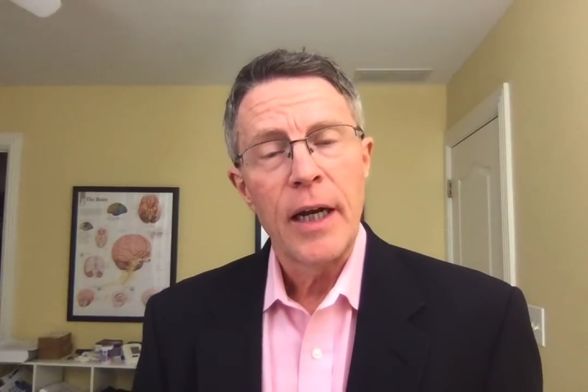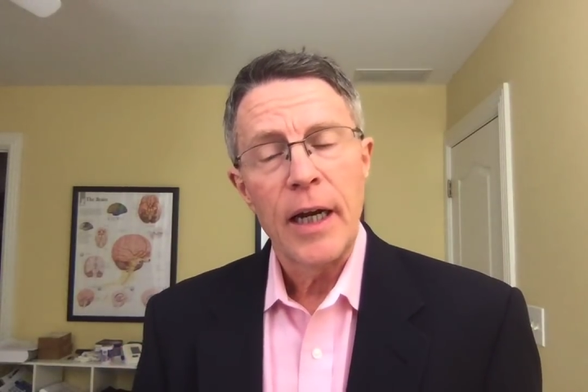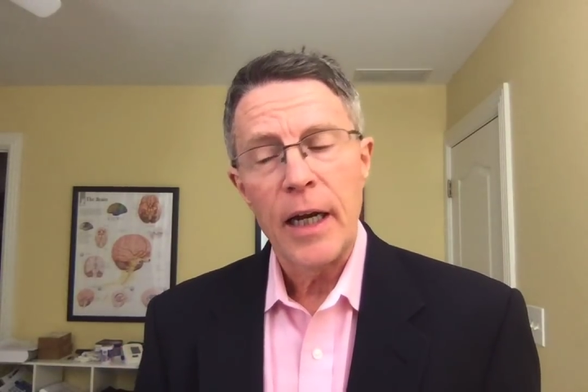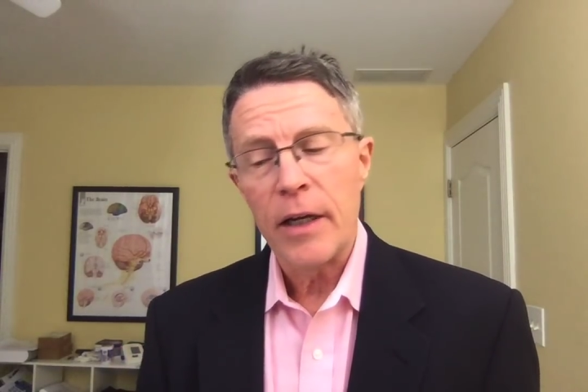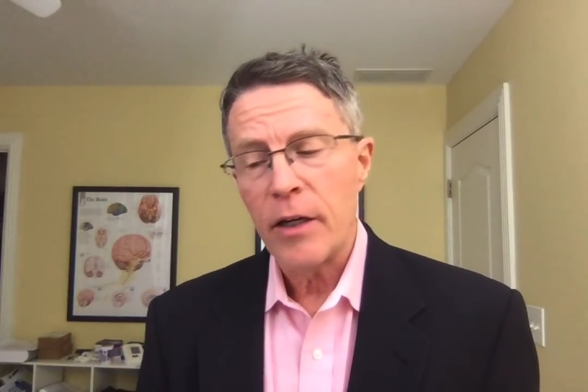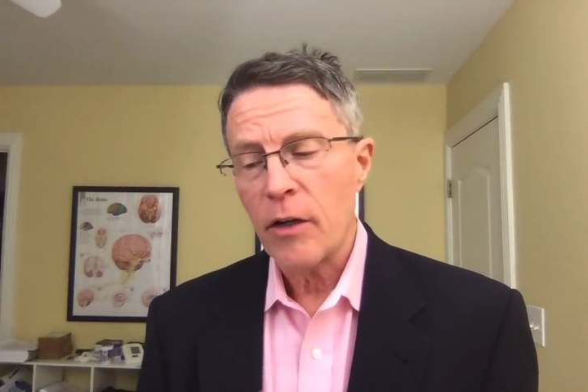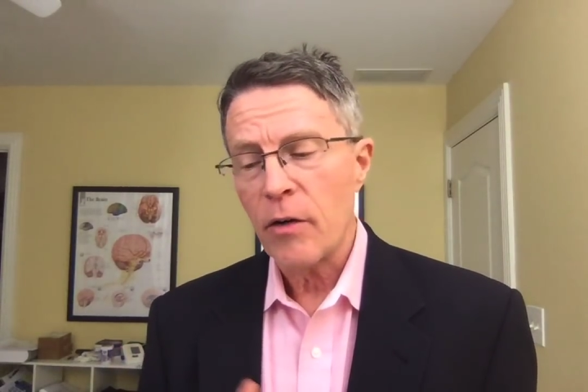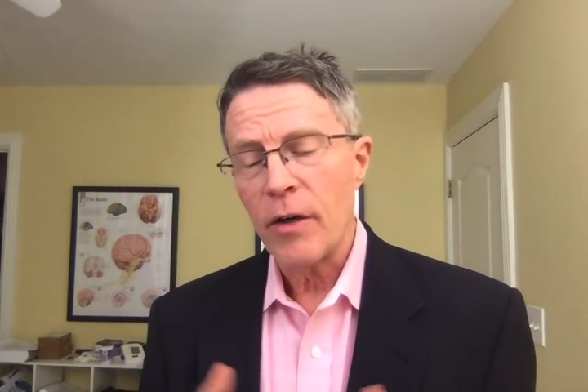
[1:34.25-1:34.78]

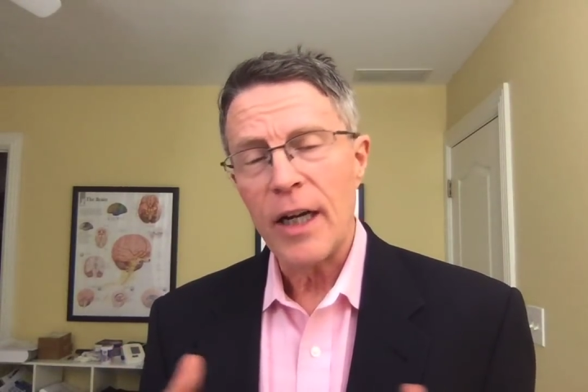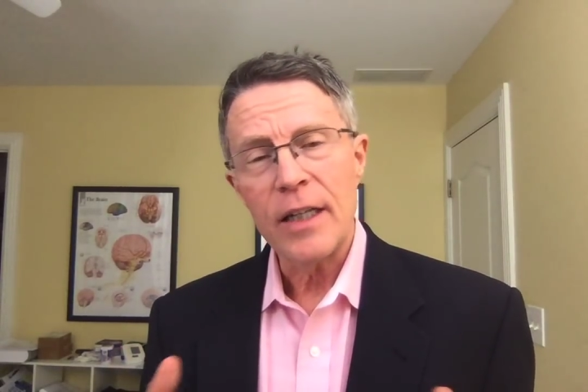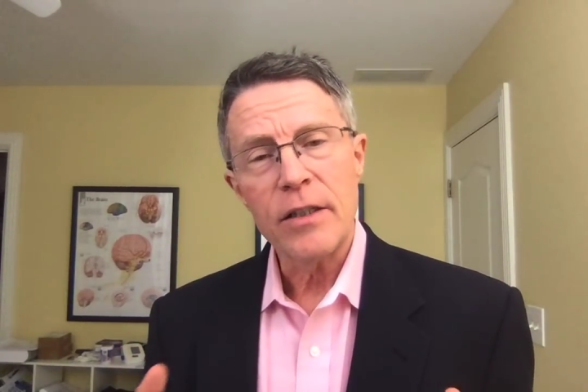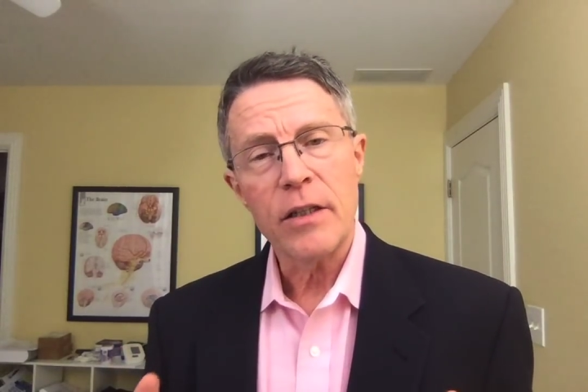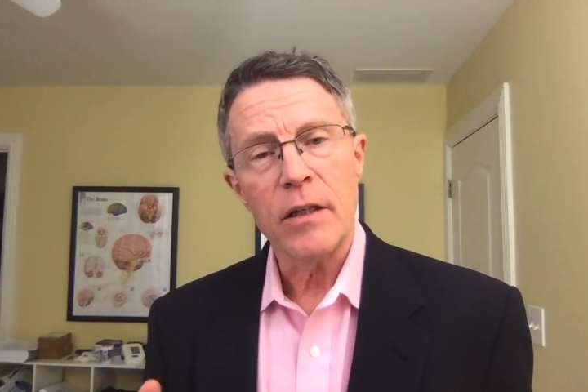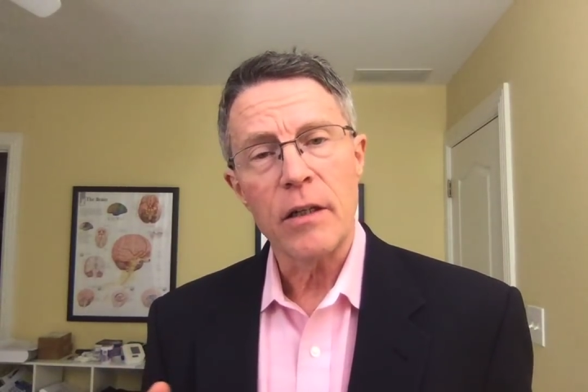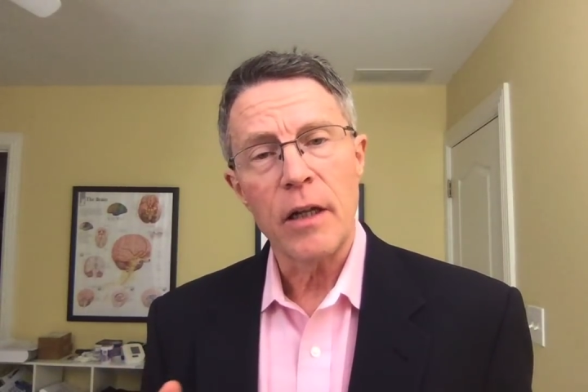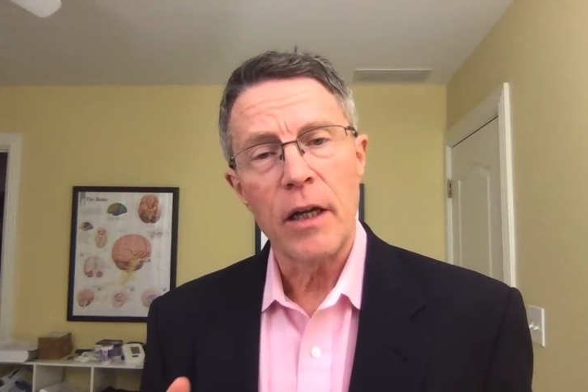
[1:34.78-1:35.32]
and it
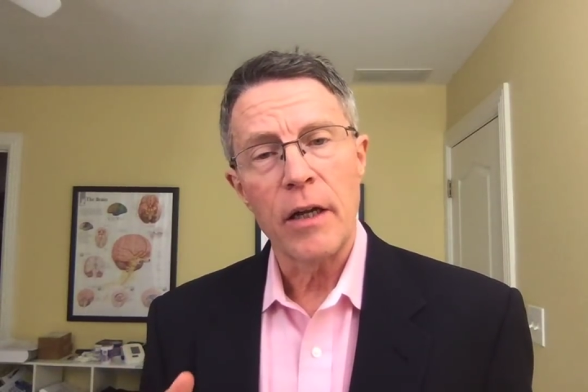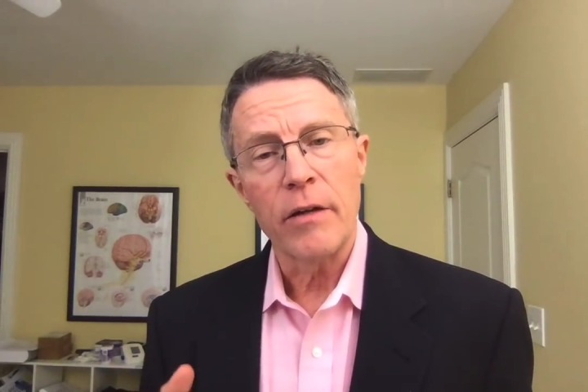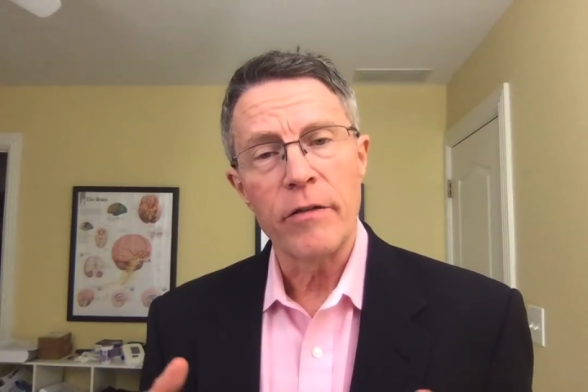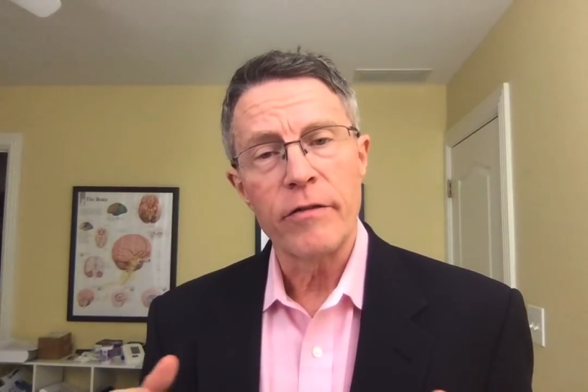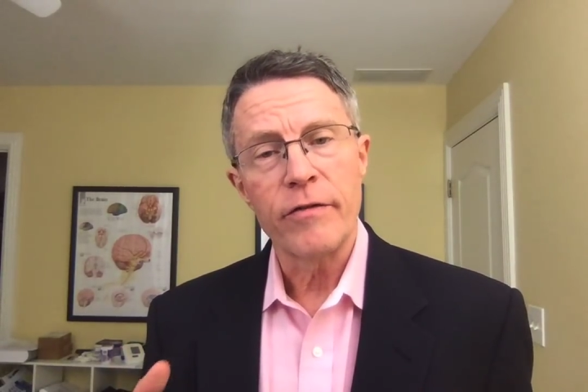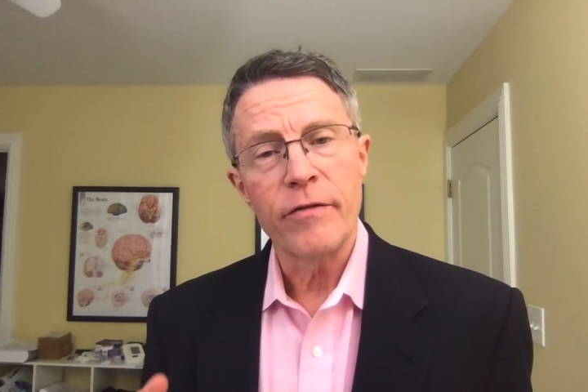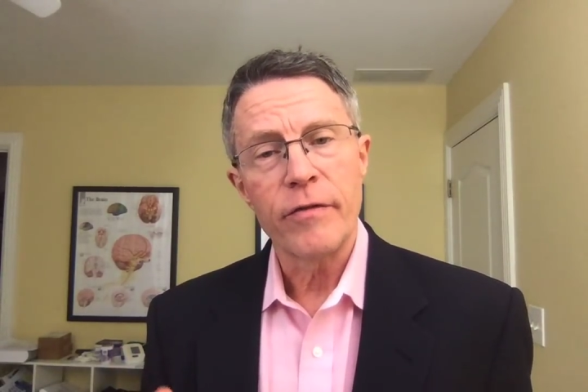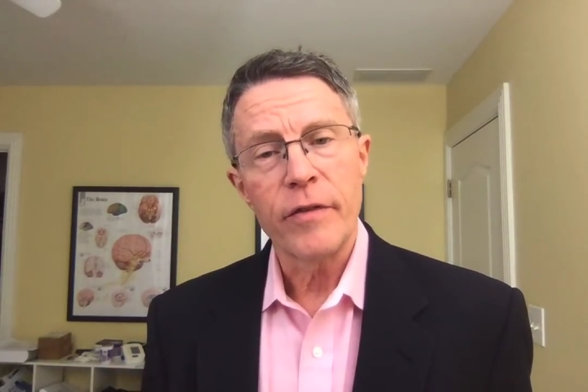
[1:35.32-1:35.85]
creates a lot
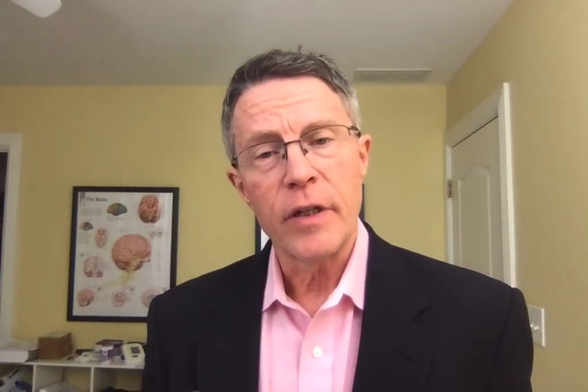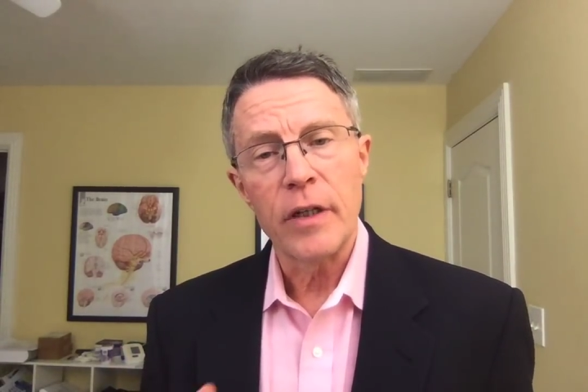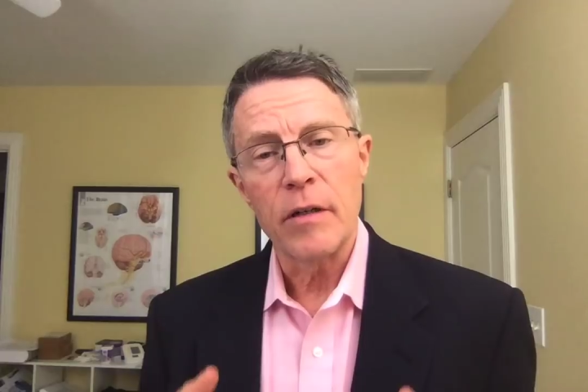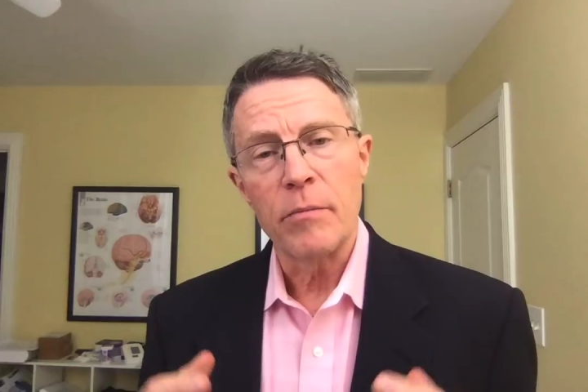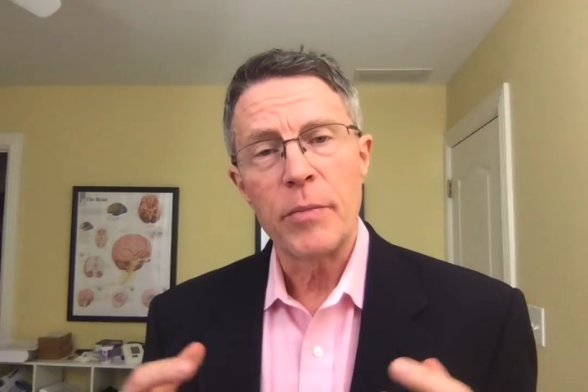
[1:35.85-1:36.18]
of uh,